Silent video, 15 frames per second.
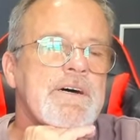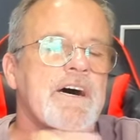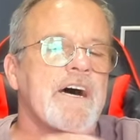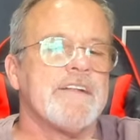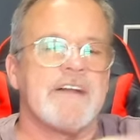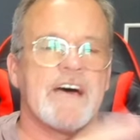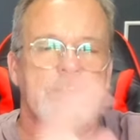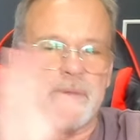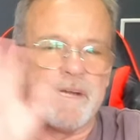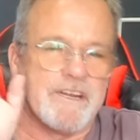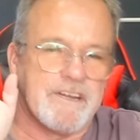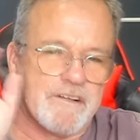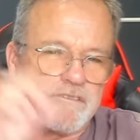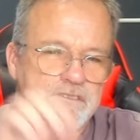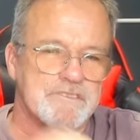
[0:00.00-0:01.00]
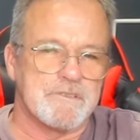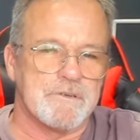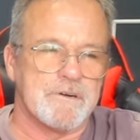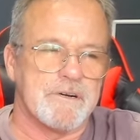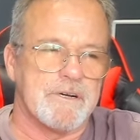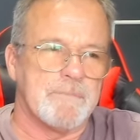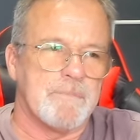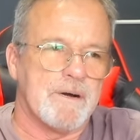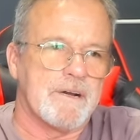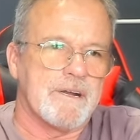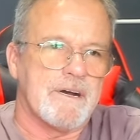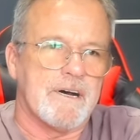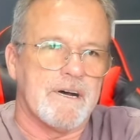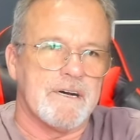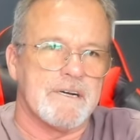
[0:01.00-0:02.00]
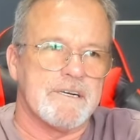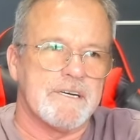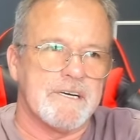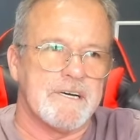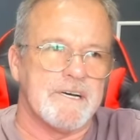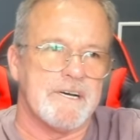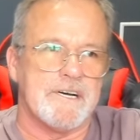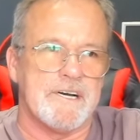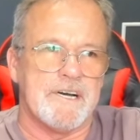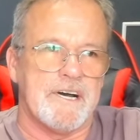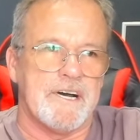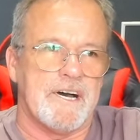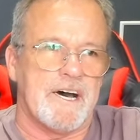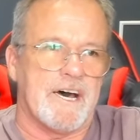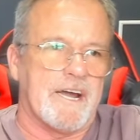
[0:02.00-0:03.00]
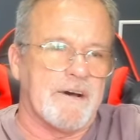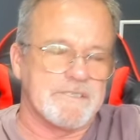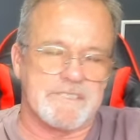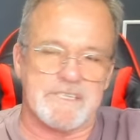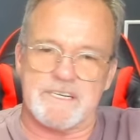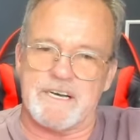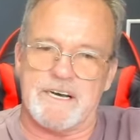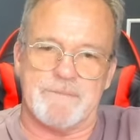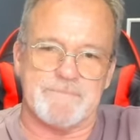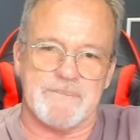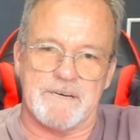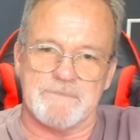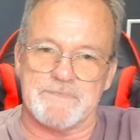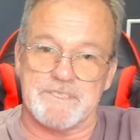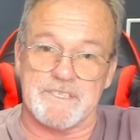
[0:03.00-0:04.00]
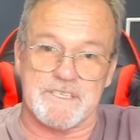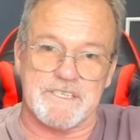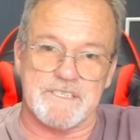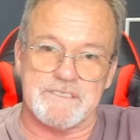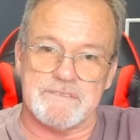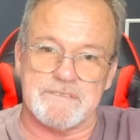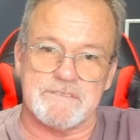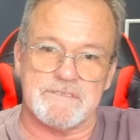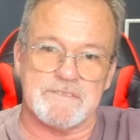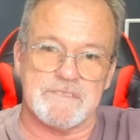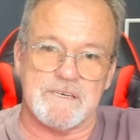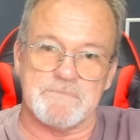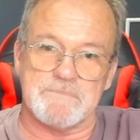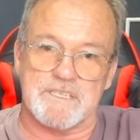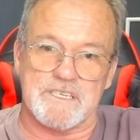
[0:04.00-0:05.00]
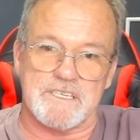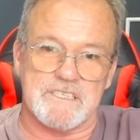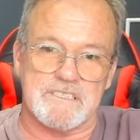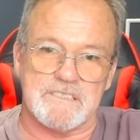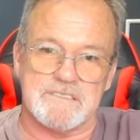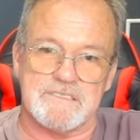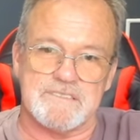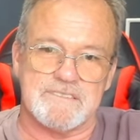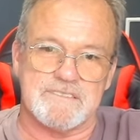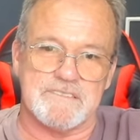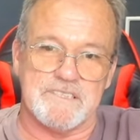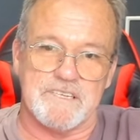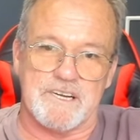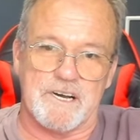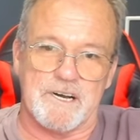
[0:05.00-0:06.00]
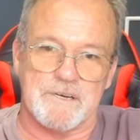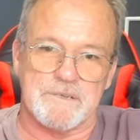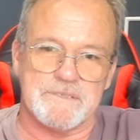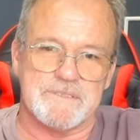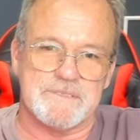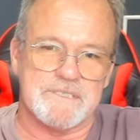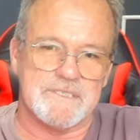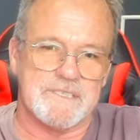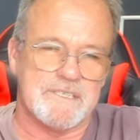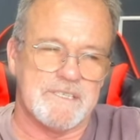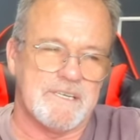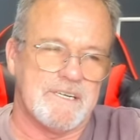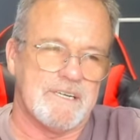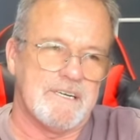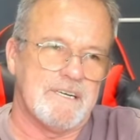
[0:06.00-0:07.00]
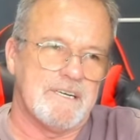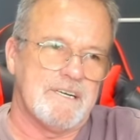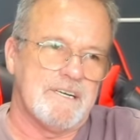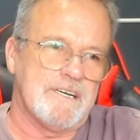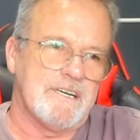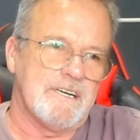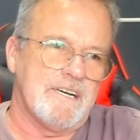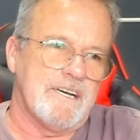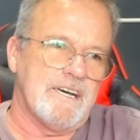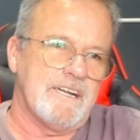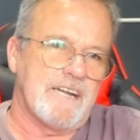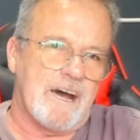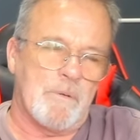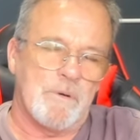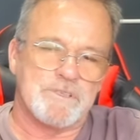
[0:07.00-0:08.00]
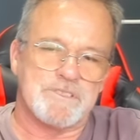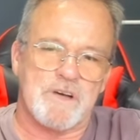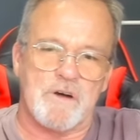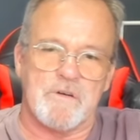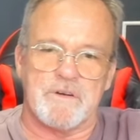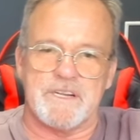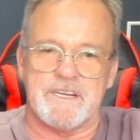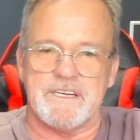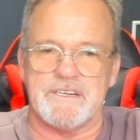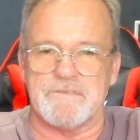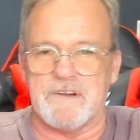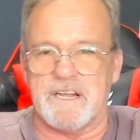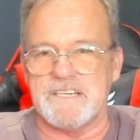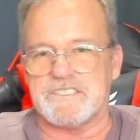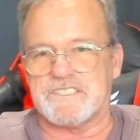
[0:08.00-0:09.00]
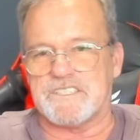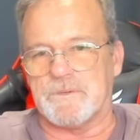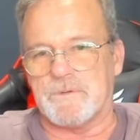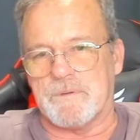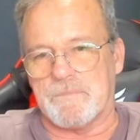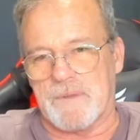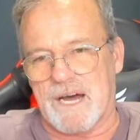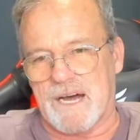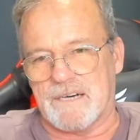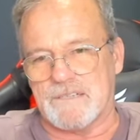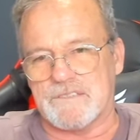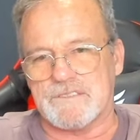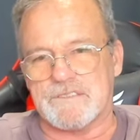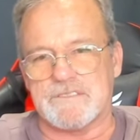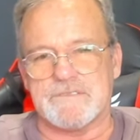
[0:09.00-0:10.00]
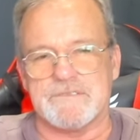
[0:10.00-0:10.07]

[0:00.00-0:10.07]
That'll be another story, but I was like, I'm done. I'm done, you know. And I was already in a relationship with Miles.